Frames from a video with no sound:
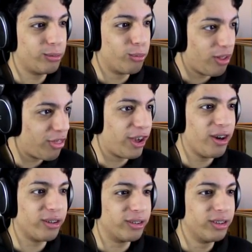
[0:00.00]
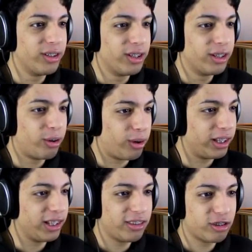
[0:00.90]
What the hell? All right,
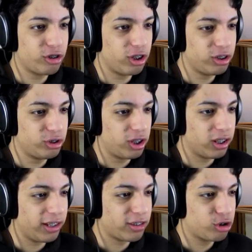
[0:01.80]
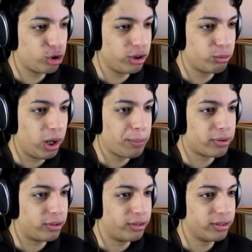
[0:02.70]
let's join Raper.